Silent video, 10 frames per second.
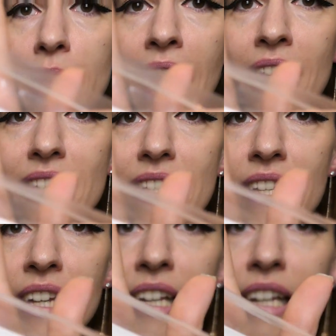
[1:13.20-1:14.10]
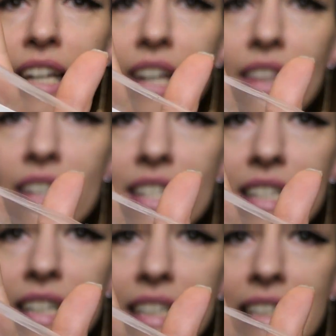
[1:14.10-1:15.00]
plus this
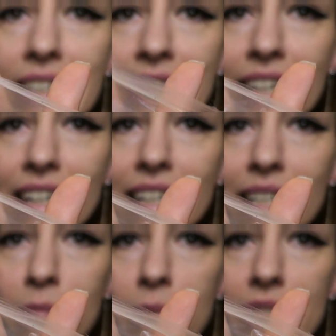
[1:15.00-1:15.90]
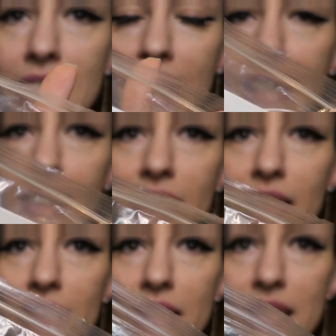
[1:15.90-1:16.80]
little ear clip. It's like
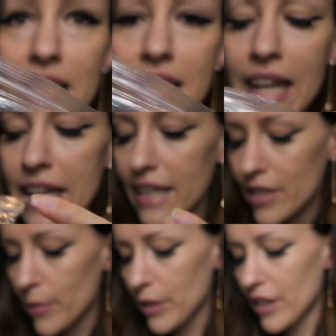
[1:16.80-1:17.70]
a snake, so we're